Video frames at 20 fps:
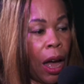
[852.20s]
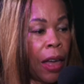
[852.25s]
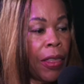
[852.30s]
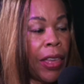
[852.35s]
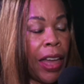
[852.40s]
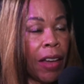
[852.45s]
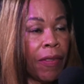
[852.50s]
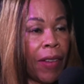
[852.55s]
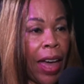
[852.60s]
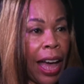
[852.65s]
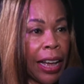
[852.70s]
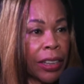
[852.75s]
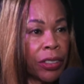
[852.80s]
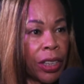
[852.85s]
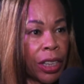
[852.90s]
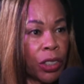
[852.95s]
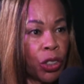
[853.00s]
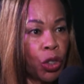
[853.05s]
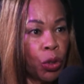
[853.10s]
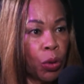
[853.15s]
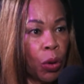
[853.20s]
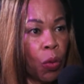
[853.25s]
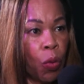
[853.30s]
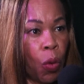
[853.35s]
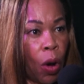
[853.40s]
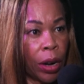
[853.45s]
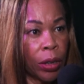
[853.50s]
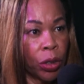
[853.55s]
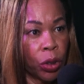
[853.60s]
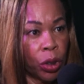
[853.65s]
They have access to a
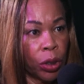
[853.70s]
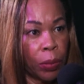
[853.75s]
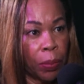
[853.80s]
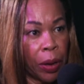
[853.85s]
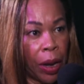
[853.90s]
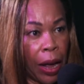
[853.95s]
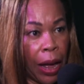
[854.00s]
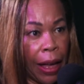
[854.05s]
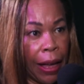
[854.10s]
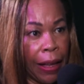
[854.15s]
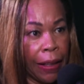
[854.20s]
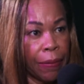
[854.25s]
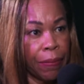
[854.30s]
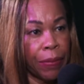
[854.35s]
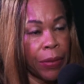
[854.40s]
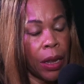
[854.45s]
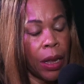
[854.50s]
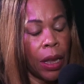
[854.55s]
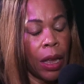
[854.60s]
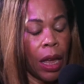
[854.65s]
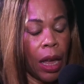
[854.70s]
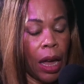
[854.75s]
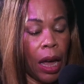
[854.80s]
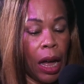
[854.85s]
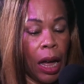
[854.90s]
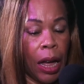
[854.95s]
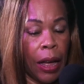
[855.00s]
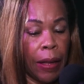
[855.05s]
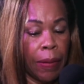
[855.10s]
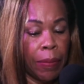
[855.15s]
water supply.
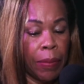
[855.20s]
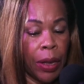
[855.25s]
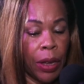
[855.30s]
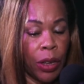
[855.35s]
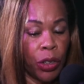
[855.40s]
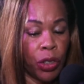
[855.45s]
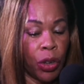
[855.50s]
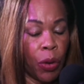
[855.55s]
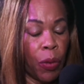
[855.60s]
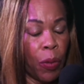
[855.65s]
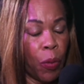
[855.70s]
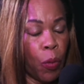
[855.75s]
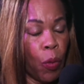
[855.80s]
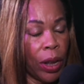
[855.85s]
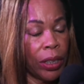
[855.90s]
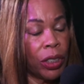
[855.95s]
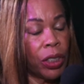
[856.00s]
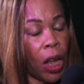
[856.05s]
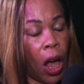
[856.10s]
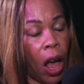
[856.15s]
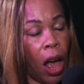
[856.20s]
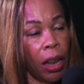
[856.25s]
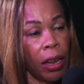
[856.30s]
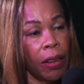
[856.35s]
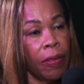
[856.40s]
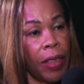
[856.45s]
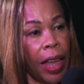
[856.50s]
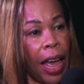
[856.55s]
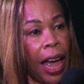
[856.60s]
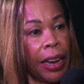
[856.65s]
So once all
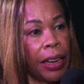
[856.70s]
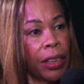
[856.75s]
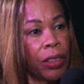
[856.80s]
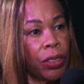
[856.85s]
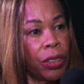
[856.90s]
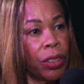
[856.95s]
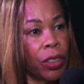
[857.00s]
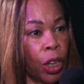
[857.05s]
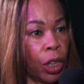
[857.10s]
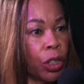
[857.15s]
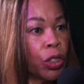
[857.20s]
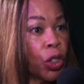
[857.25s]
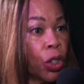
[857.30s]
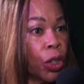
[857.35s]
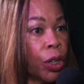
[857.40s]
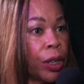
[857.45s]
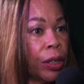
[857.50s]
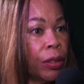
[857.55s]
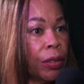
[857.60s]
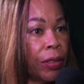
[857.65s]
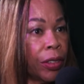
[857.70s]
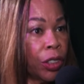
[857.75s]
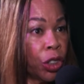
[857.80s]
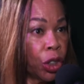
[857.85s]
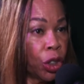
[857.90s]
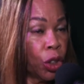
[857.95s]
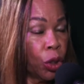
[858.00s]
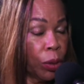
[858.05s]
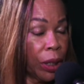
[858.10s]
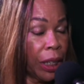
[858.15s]
of that looks good,
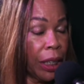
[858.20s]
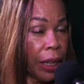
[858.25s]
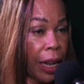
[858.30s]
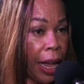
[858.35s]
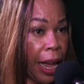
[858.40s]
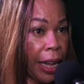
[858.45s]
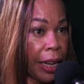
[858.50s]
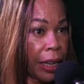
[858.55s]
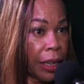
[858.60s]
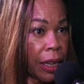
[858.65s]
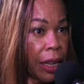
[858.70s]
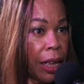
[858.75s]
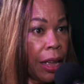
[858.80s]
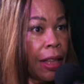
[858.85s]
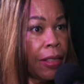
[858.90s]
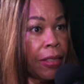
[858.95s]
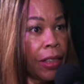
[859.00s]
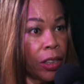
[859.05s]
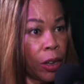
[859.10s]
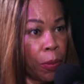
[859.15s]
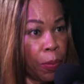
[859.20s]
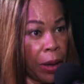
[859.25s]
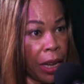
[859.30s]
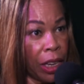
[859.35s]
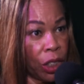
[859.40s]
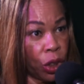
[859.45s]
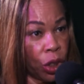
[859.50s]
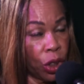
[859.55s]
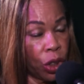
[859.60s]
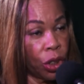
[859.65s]
there's a green light, then the
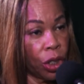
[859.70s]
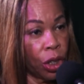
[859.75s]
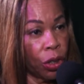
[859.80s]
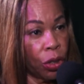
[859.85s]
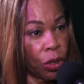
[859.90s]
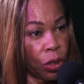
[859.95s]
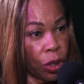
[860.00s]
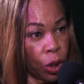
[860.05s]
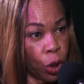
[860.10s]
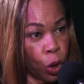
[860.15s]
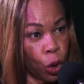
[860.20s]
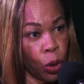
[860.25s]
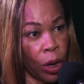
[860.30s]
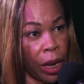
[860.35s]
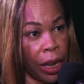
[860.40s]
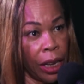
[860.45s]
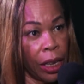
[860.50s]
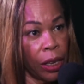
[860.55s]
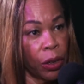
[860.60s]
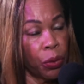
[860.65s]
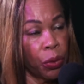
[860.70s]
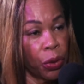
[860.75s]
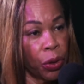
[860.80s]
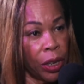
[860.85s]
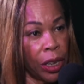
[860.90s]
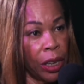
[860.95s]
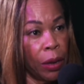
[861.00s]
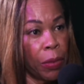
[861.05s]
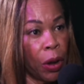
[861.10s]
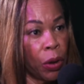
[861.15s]
patient starts their training for
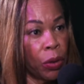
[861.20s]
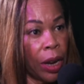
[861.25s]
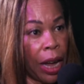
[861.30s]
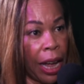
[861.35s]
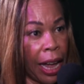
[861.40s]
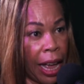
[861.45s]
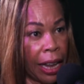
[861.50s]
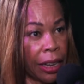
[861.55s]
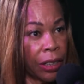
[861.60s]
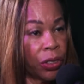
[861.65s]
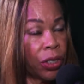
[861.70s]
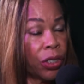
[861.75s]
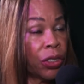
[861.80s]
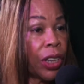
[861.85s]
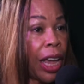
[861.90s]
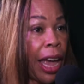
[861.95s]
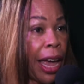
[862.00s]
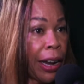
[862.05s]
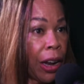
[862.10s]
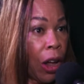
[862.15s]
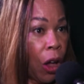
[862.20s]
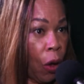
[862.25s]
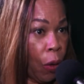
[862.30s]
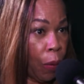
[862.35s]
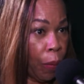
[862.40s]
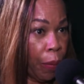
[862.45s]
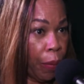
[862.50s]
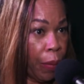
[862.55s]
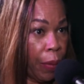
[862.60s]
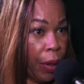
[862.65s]
hemodialysis at
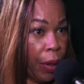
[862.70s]
home.